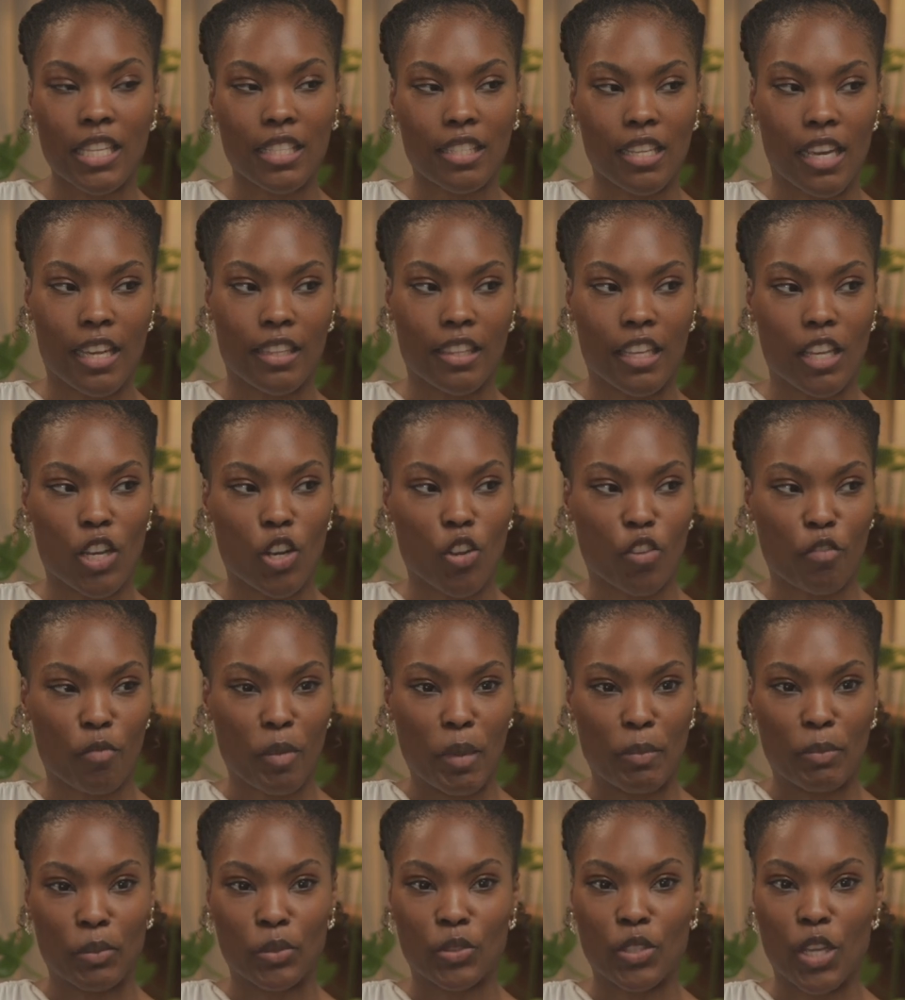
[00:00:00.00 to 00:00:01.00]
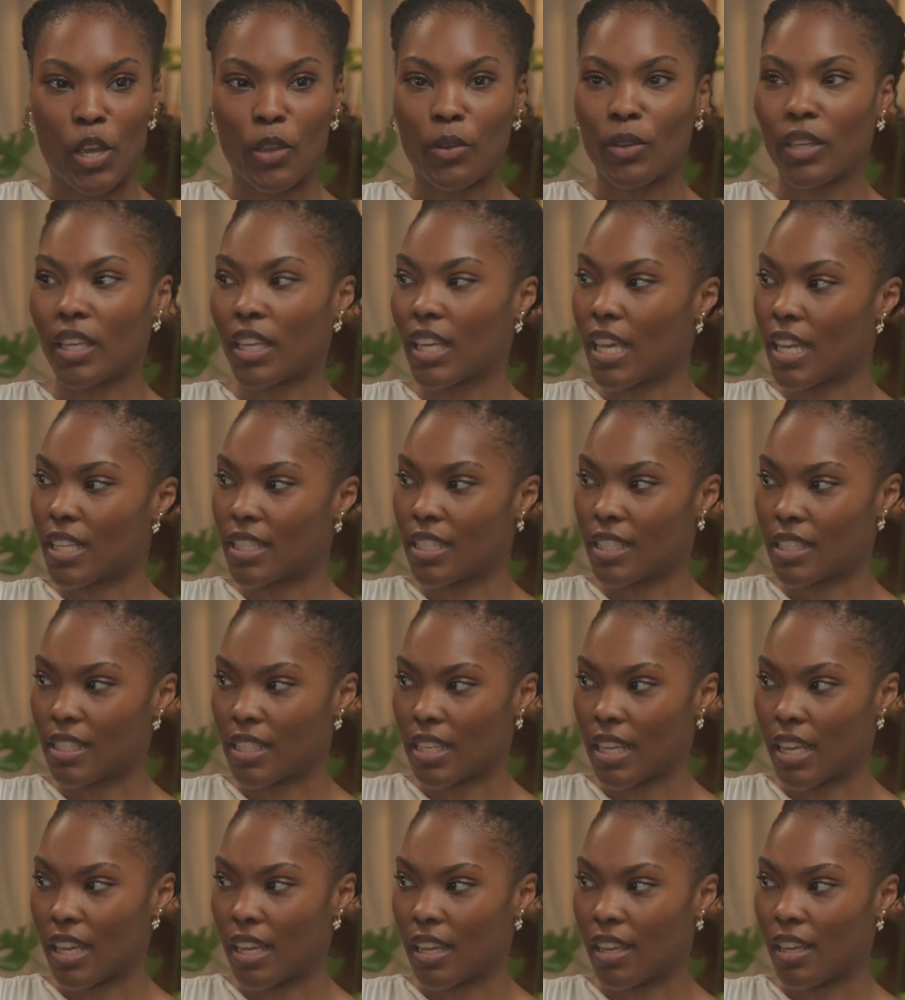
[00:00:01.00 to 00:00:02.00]
side that a lot of people don't get to
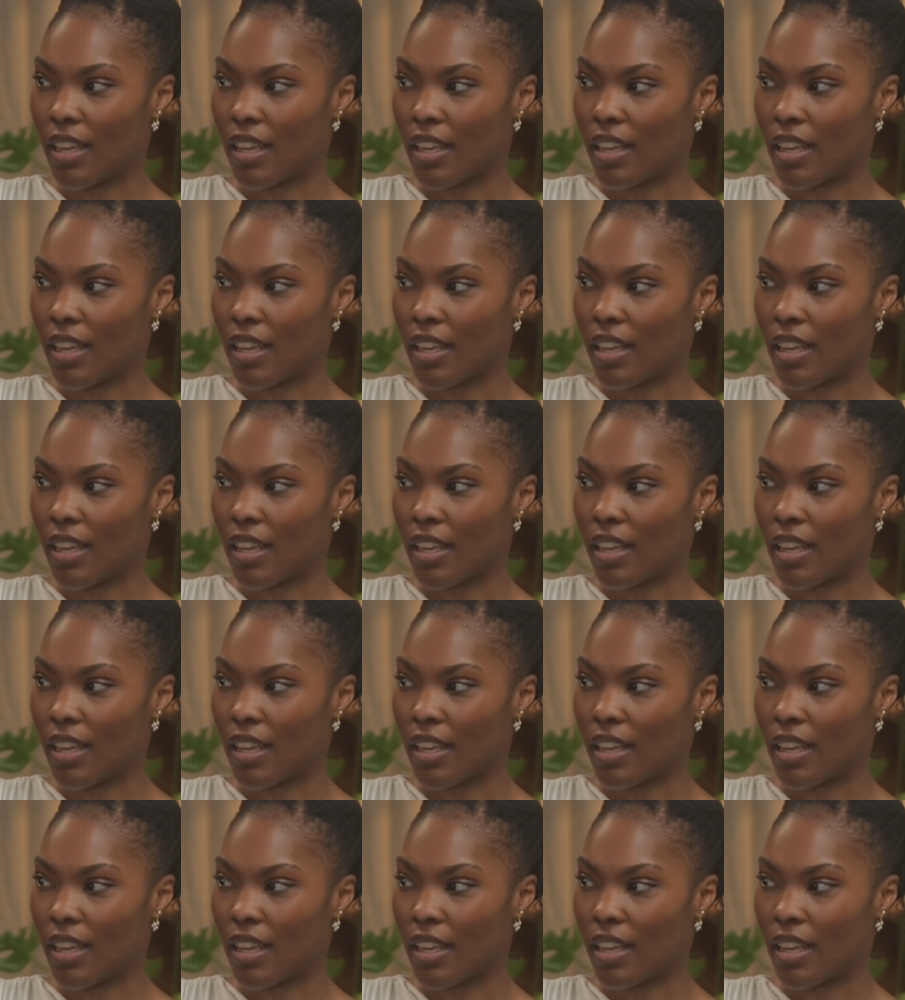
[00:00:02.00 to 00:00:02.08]
see,